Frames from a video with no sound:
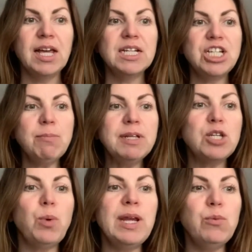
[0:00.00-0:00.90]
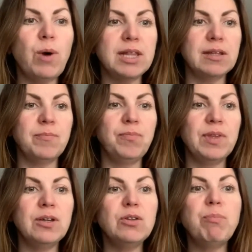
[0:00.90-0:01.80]
Chapter 21,
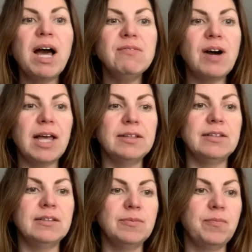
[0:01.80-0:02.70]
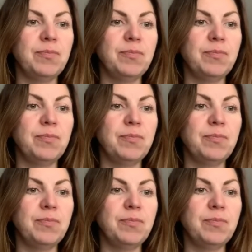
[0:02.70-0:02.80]
Goodbye Violet.